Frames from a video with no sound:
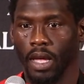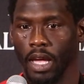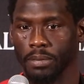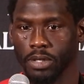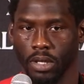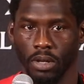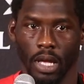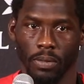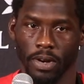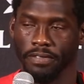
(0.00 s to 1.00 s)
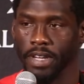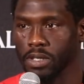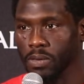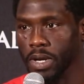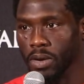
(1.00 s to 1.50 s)
Absolutely, I want to face
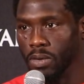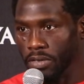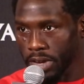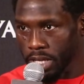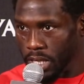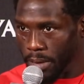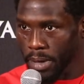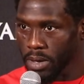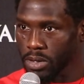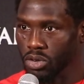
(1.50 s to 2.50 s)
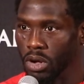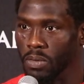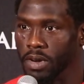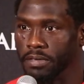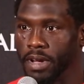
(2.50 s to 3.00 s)
the winner. Whoever gets that belt is who I
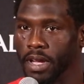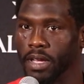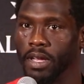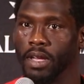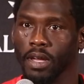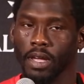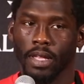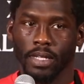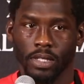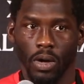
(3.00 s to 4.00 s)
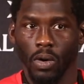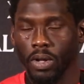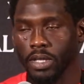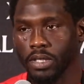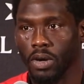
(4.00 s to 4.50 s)
want to fight. That's the
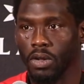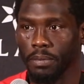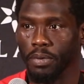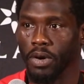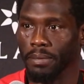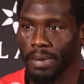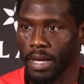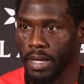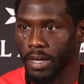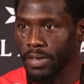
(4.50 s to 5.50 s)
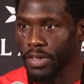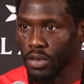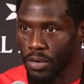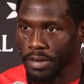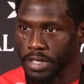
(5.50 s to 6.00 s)
only point of being in
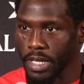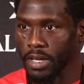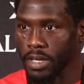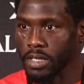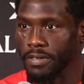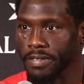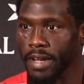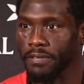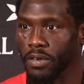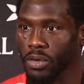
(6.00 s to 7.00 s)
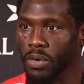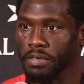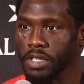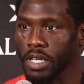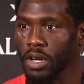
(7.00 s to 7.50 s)
the UFC, is to fight for
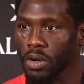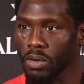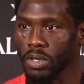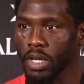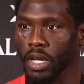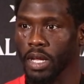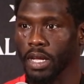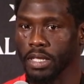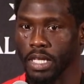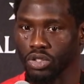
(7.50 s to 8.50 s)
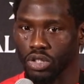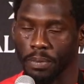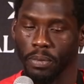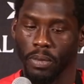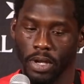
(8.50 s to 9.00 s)
UFC gold, get that
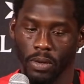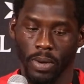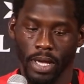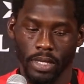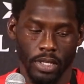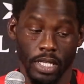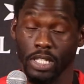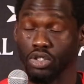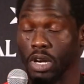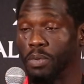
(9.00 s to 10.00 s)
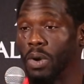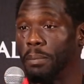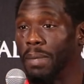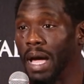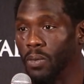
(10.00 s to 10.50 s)
strap around your waist, get that strap
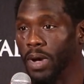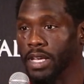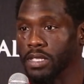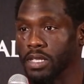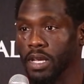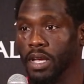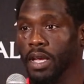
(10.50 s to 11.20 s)
around my waist,